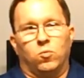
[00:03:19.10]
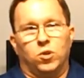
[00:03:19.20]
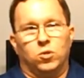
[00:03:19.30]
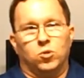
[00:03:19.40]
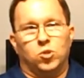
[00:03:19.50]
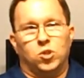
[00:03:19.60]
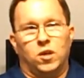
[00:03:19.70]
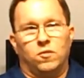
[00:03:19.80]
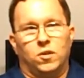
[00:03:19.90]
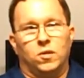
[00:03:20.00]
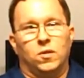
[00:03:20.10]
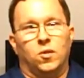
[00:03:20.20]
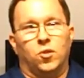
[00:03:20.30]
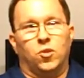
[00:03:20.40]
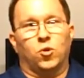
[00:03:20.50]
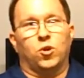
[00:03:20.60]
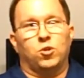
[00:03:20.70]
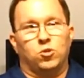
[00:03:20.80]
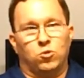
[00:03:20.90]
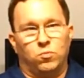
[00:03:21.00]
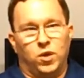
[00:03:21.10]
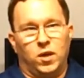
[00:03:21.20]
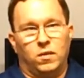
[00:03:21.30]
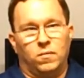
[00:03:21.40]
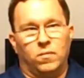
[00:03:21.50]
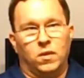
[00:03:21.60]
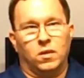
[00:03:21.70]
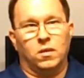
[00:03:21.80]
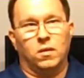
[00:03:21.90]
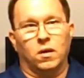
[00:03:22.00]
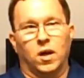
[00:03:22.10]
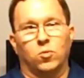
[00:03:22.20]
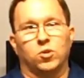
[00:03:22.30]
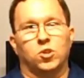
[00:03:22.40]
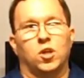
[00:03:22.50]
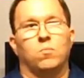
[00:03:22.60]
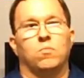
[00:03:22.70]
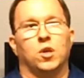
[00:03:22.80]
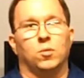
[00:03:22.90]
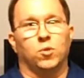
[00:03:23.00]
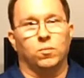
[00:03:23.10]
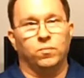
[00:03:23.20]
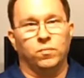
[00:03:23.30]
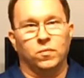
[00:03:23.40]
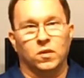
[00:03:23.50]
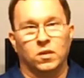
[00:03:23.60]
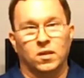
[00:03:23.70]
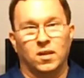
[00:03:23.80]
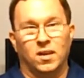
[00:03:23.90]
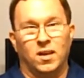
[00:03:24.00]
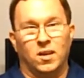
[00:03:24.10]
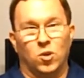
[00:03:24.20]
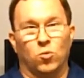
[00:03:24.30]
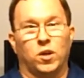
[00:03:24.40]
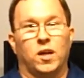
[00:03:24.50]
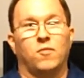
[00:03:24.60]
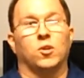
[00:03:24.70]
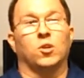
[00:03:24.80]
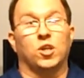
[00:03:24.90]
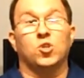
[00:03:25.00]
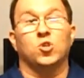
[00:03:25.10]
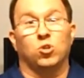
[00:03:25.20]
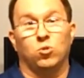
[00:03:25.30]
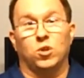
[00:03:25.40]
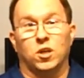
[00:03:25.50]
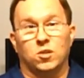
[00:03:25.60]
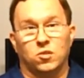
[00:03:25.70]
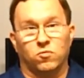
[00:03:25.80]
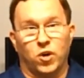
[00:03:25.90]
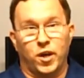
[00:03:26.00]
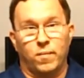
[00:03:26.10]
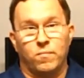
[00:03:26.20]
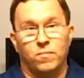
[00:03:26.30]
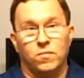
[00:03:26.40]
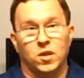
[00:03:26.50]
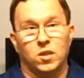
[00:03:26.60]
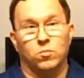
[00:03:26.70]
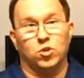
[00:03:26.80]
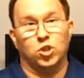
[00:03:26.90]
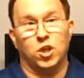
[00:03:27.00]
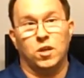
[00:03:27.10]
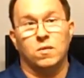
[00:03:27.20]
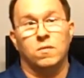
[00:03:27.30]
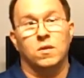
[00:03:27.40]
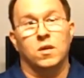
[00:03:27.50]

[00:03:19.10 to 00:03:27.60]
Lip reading: Windows 7 32-bit, I would say minimum, you want to have at least 2 gigs of RAM in the machine,